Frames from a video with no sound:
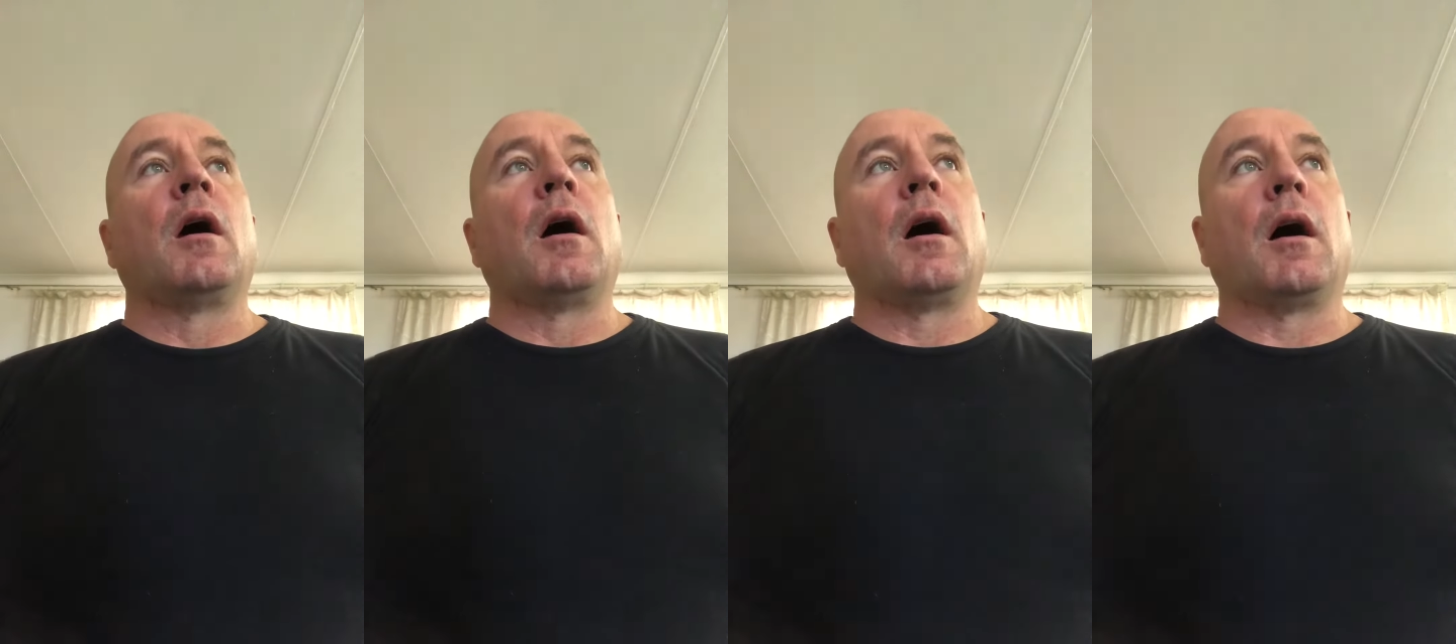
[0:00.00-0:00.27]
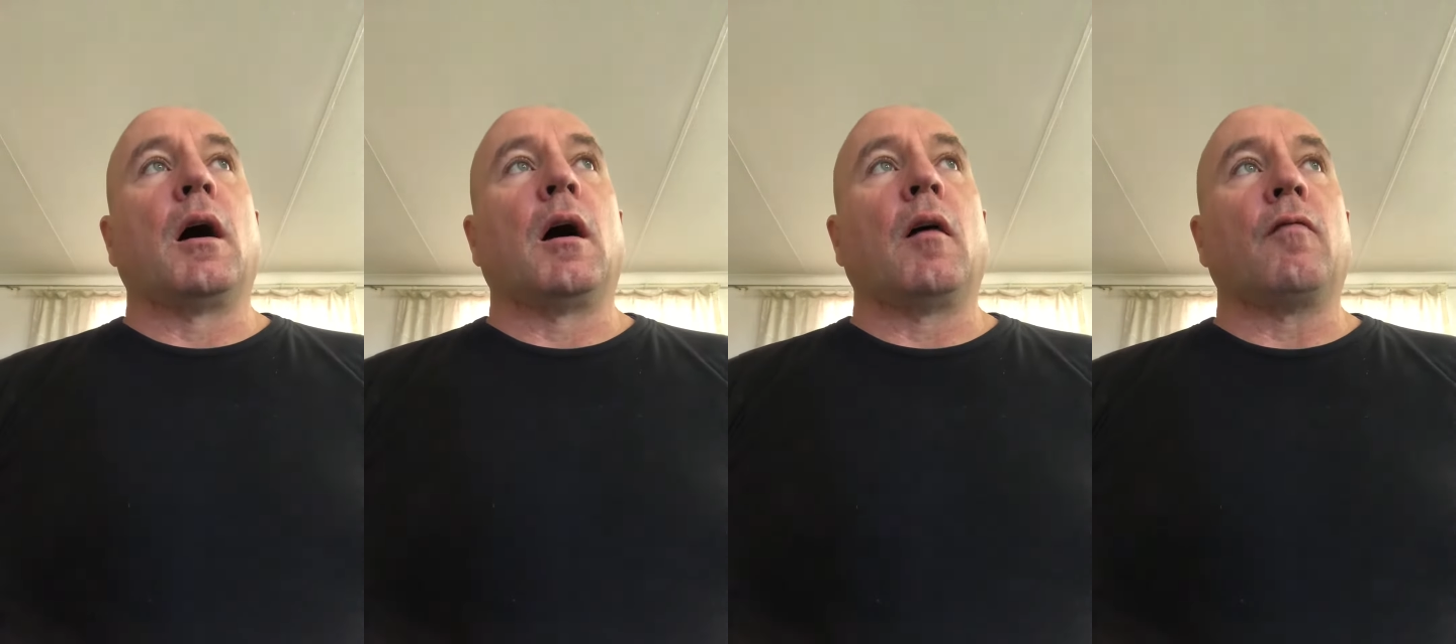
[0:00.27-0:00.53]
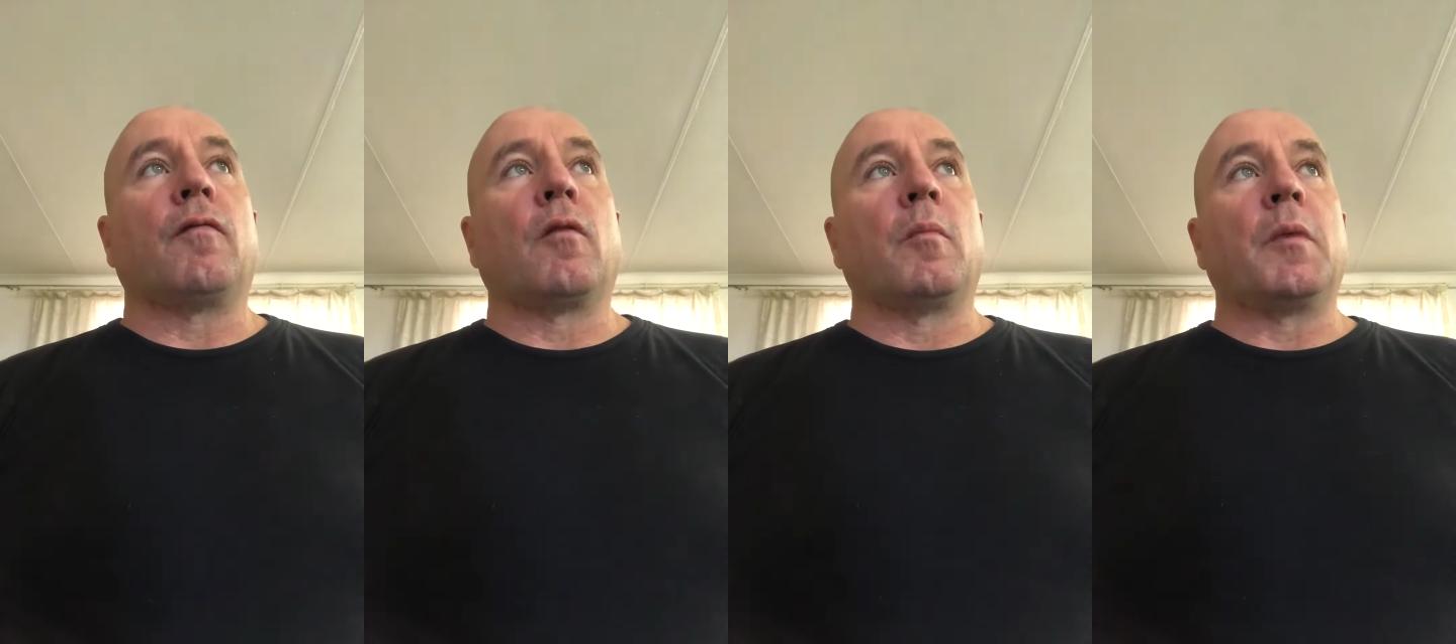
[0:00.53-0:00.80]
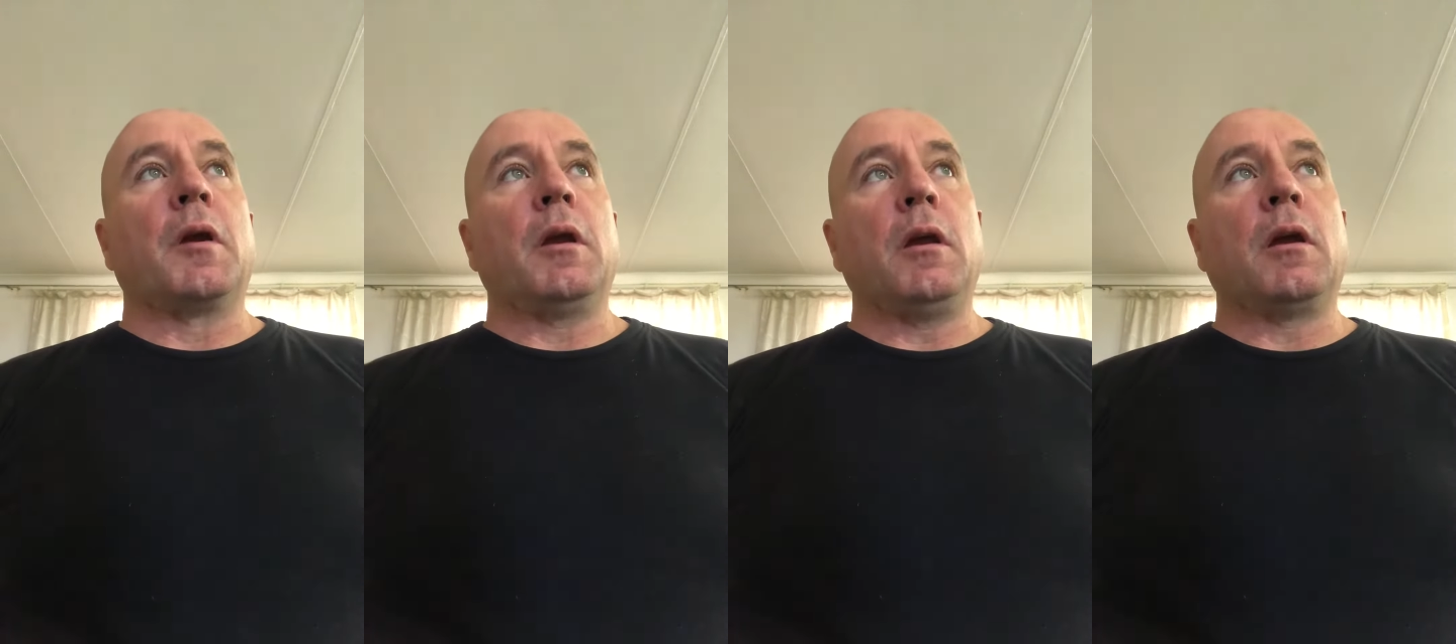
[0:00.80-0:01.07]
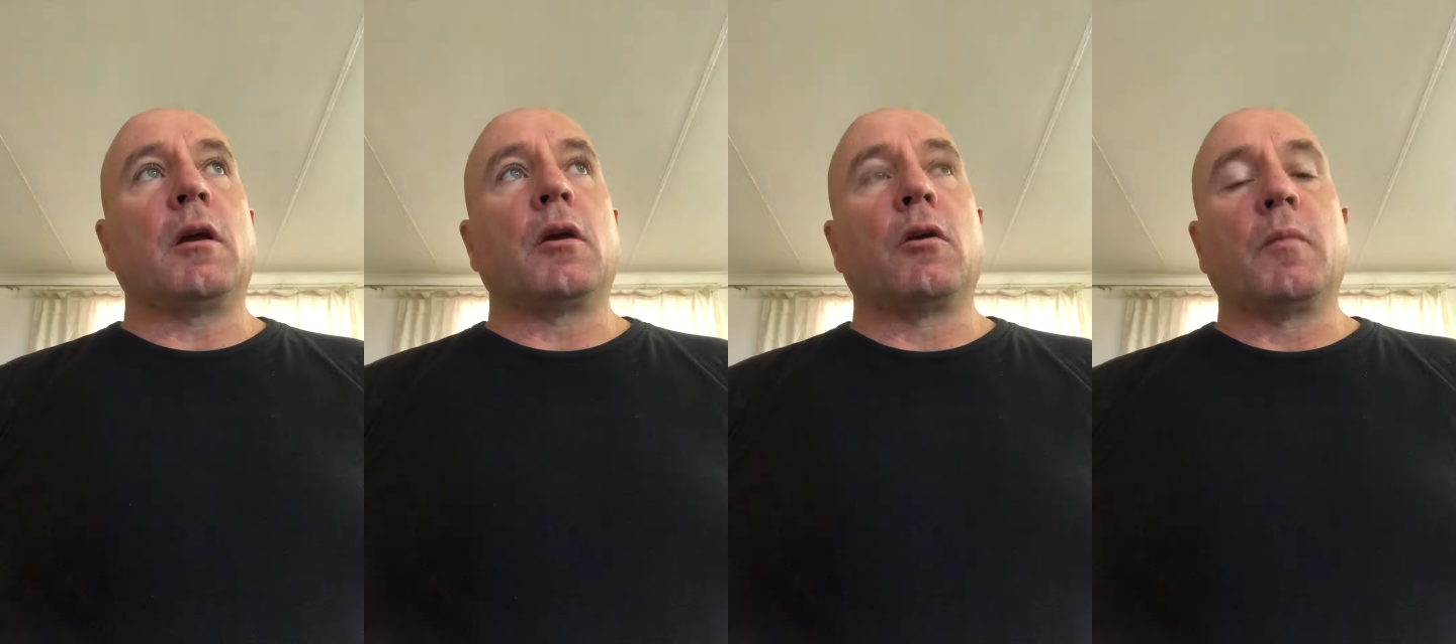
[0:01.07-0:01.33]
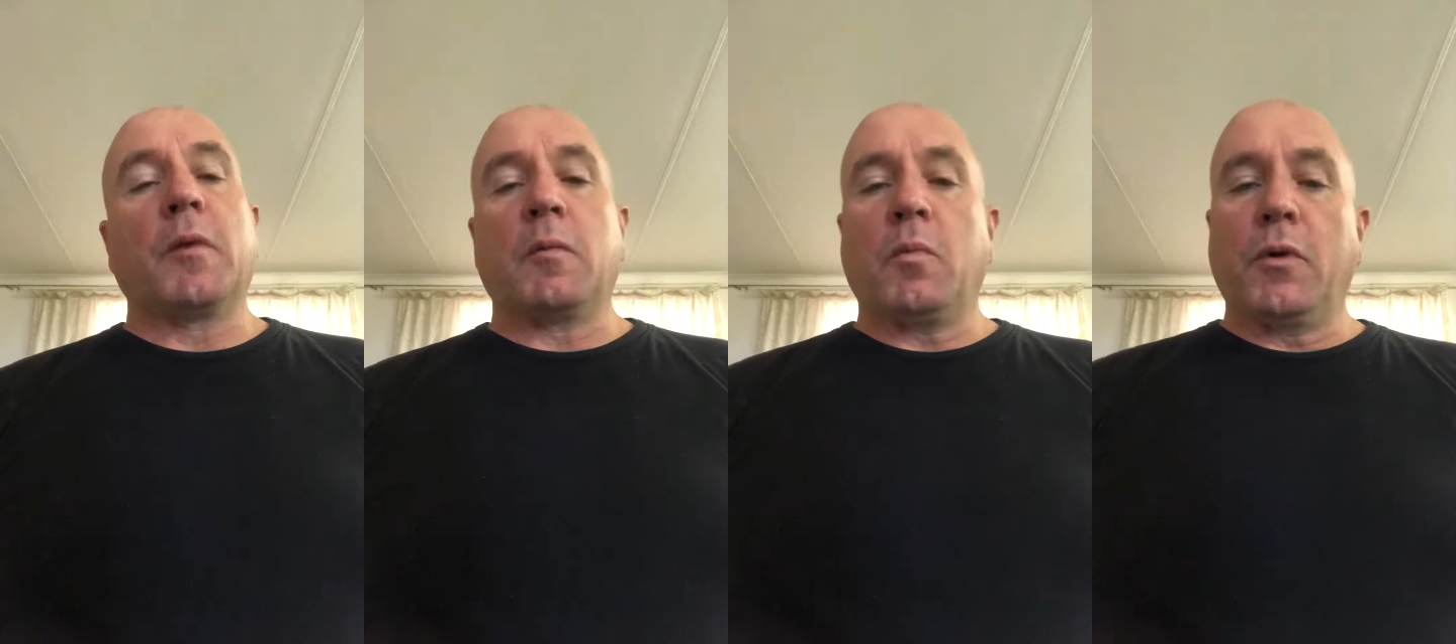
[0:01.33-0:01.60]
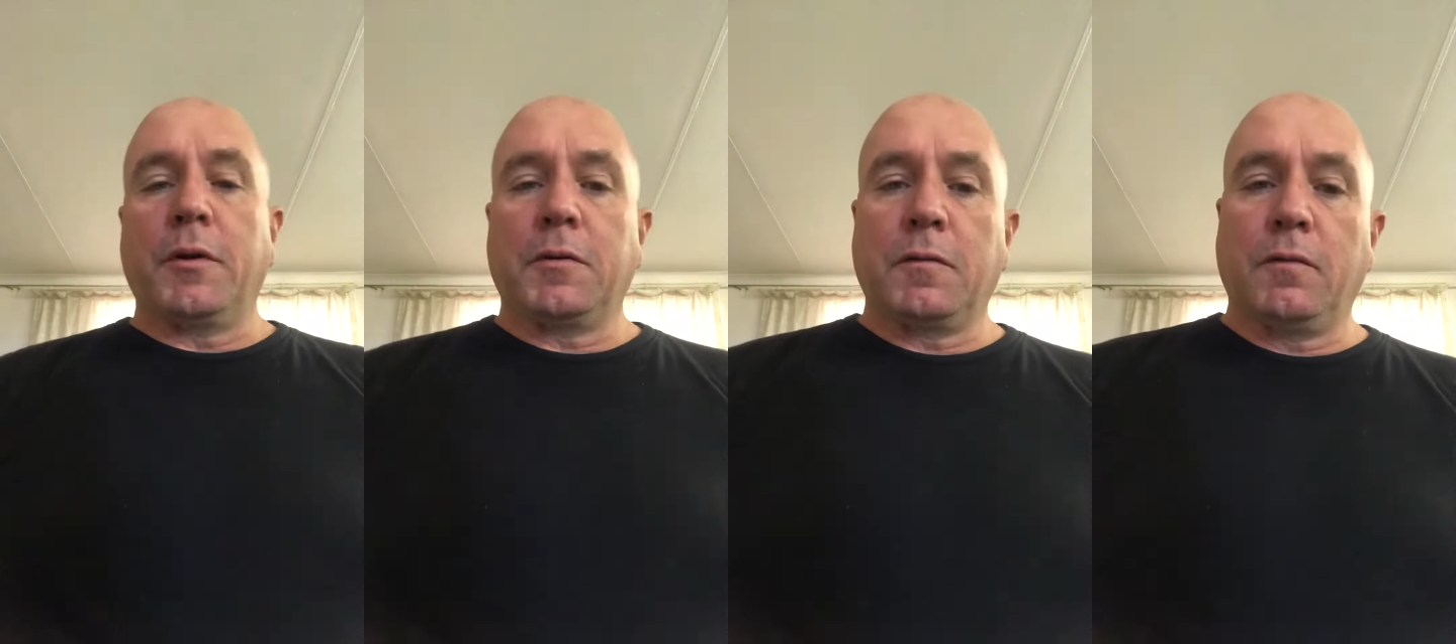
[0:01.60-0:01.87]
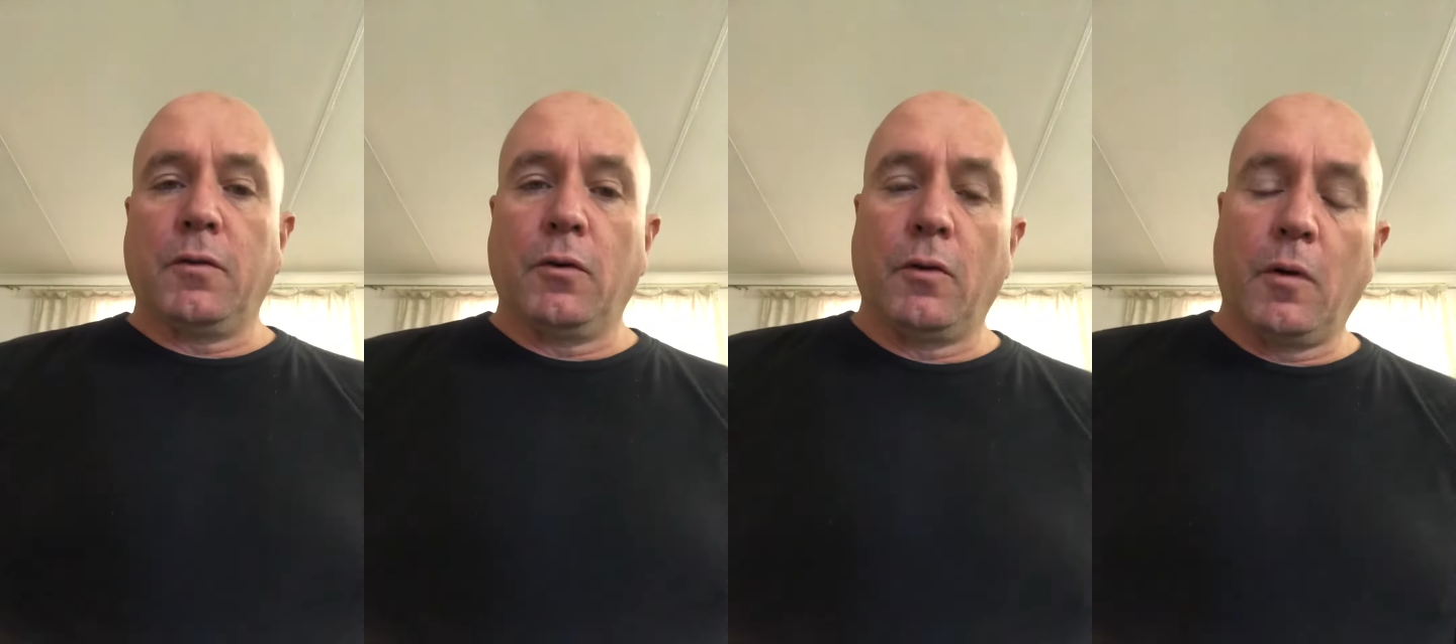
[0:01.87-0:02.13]
from an economic point of
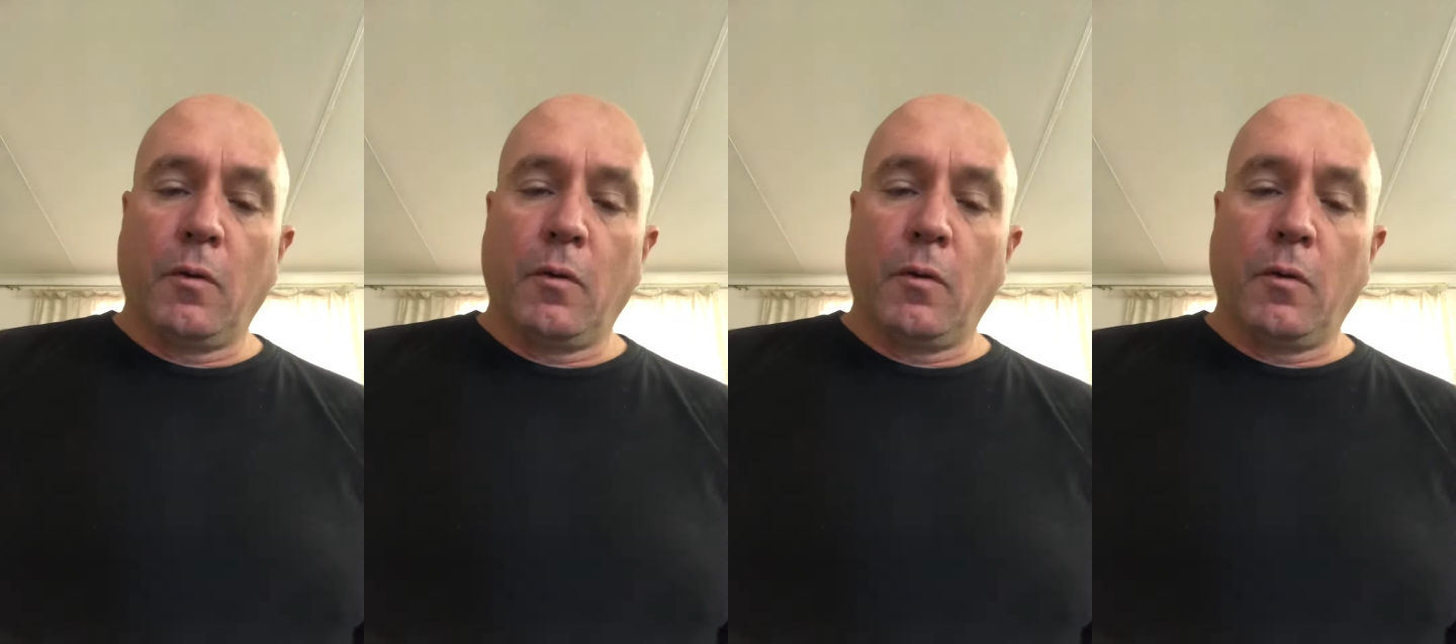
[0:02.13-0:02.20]
view,